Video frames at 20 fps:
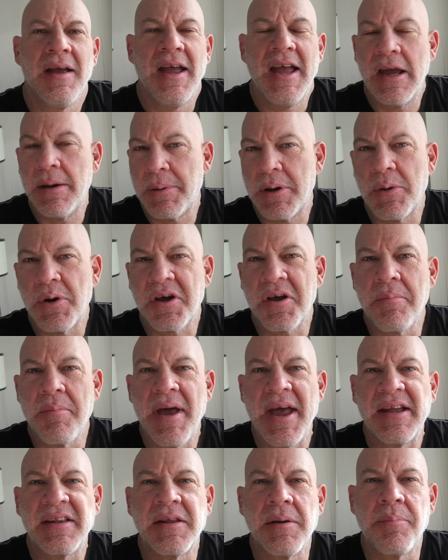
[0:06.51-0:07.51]
Hey everybody, welcome
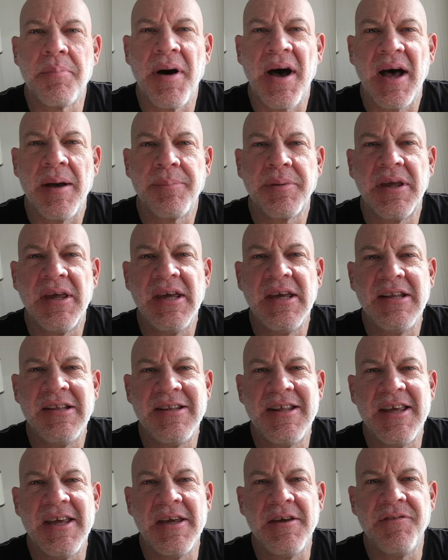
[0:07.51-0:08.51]
back to
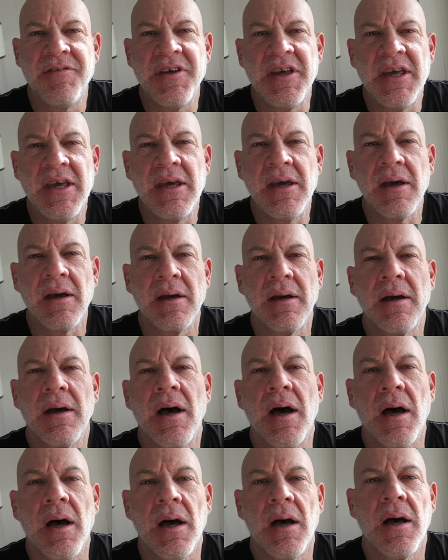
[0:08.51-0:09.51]
BobkeTV.
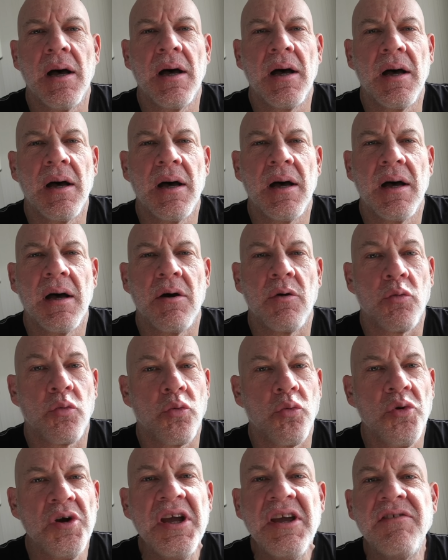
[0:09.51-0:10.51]

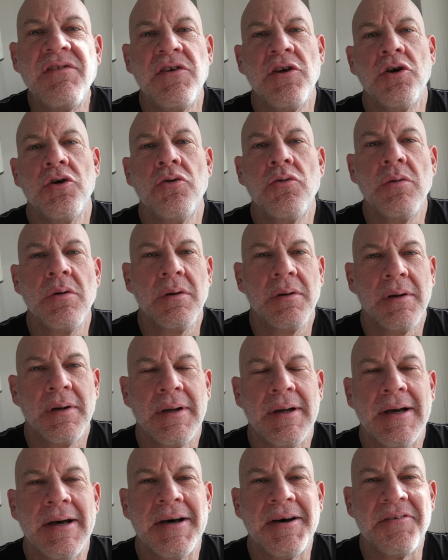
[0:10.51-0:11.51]
Review
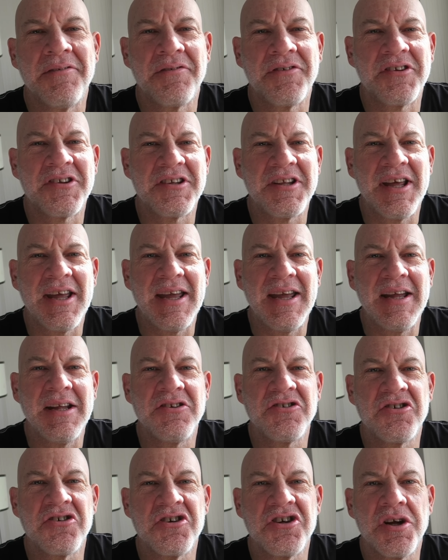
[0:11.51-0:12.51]
of
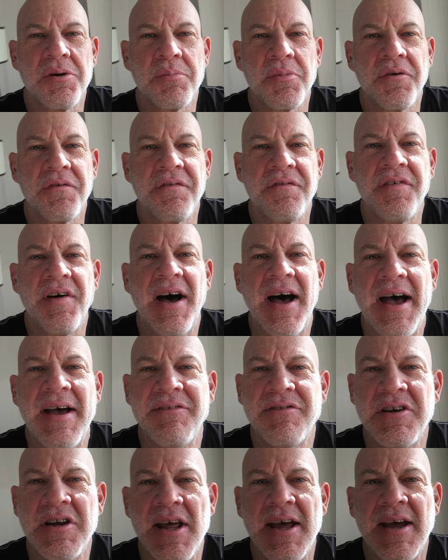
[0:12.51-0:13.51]
stage number
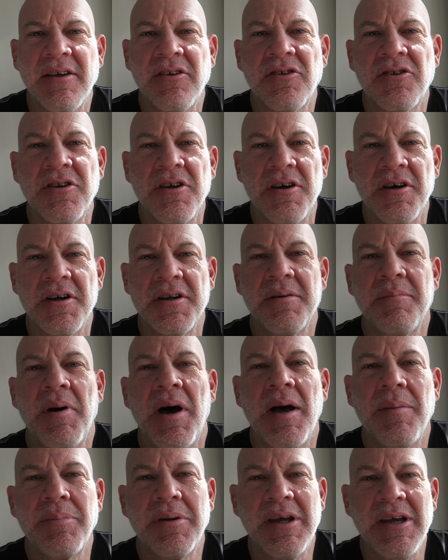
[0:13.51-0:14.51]
5 next on
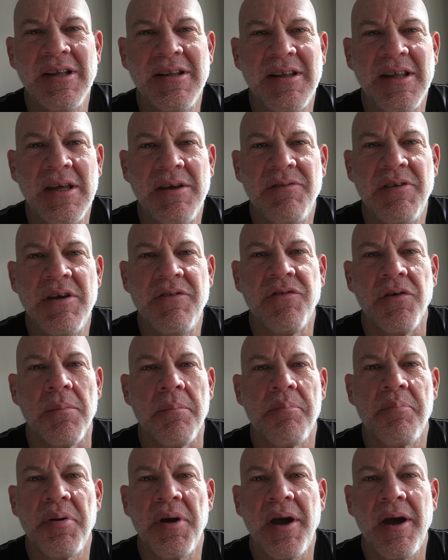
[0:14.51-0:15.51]
BobkeTV
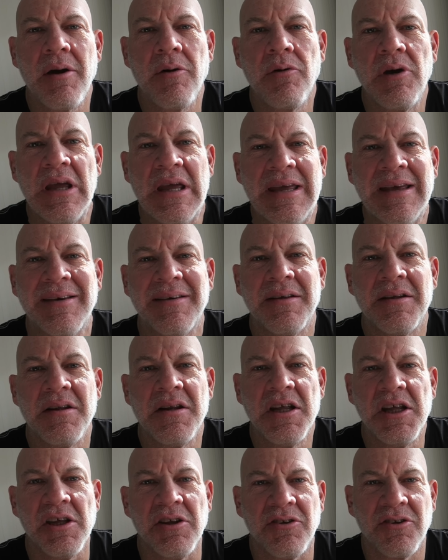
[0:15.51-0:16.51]
from Paris,
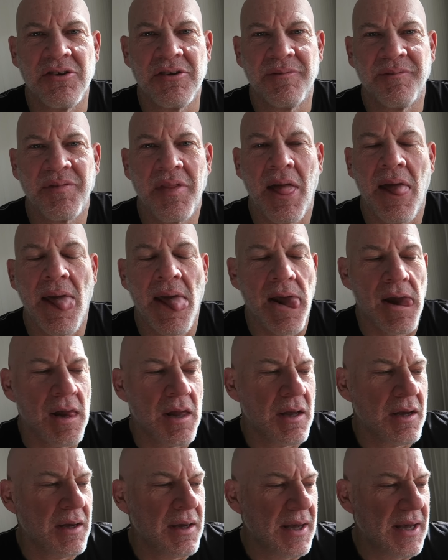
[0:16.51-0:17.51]
Nice.
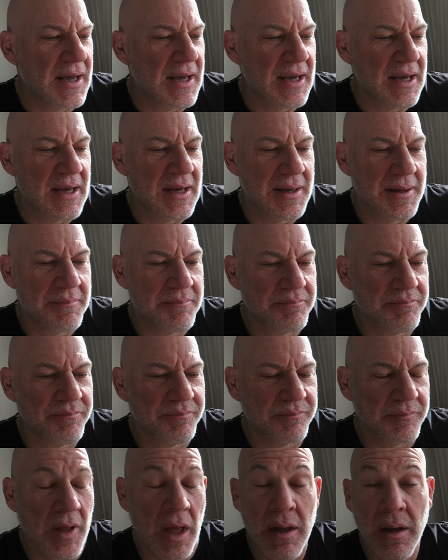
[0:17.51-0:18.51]
Alright
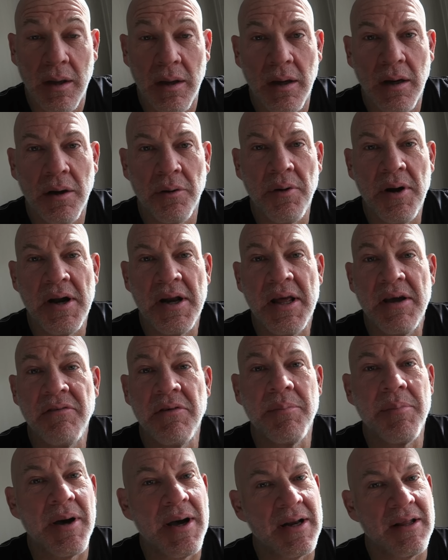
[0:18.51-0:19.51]

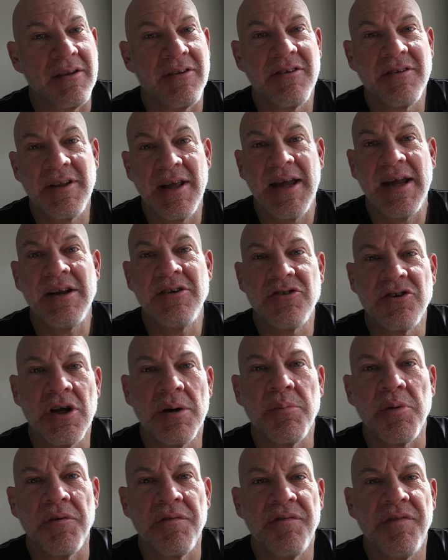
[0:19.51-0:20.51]
everybody, stage
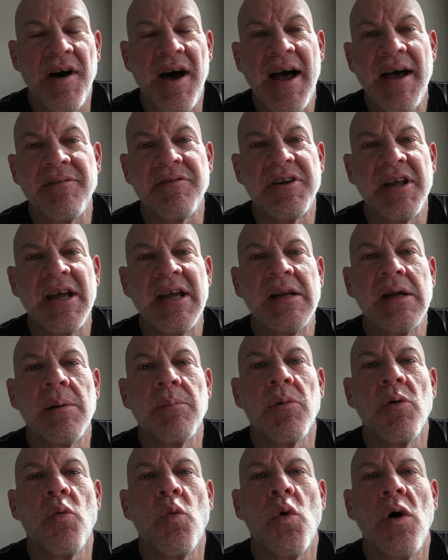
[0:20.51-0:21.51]
number 5, day
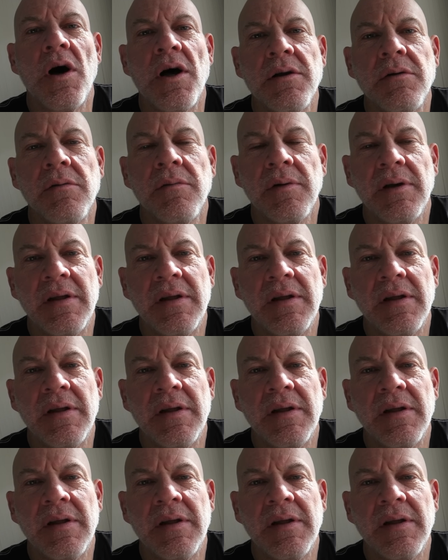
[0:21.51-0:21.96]
number 1